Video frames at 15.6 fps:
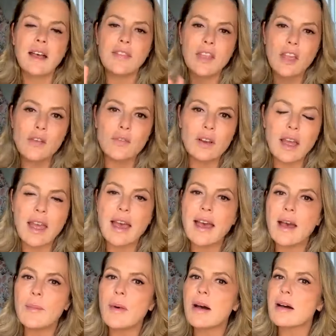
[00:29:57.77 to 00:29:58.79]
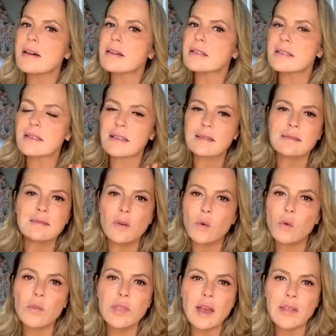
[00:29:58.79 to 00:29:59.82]
and the overnight hair mask and
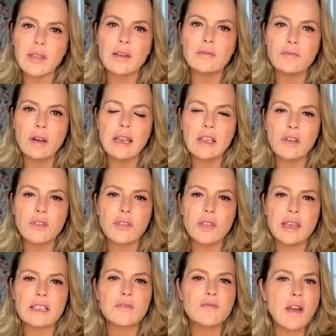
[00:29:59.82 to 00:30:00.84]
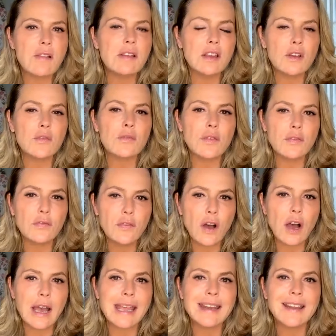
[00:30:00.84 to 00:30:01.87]
all the other really good things. Very good for
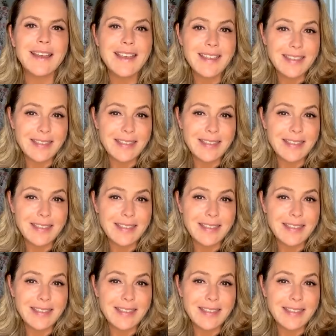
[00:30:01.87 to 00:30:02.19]
fine,